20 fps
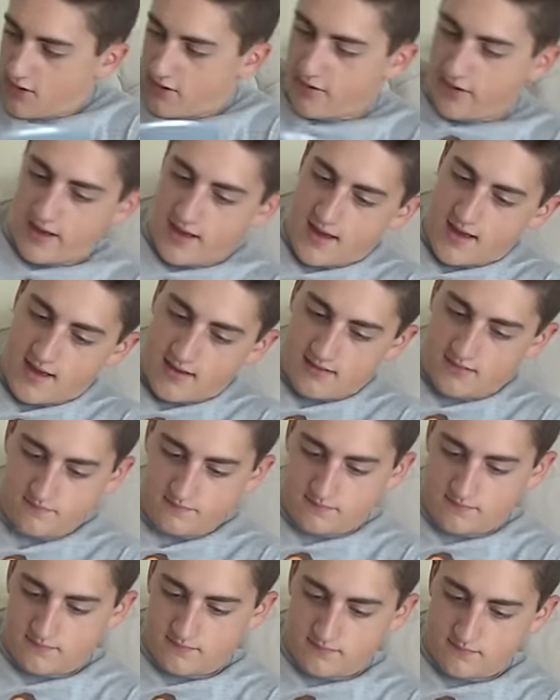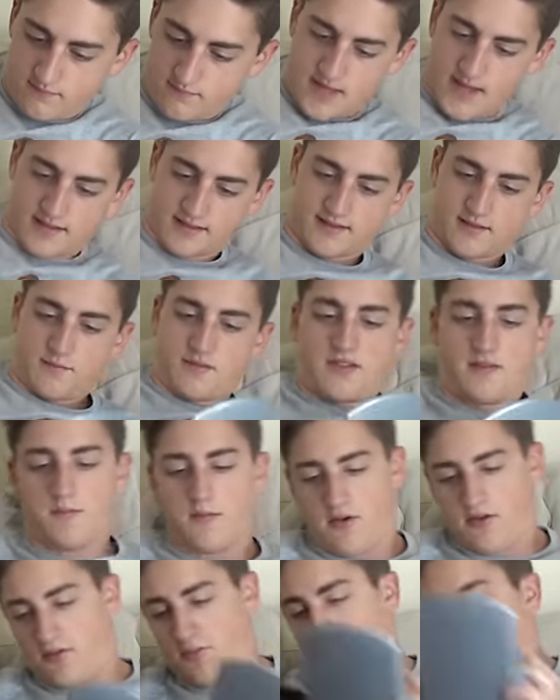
Oh yeah, that's some smooth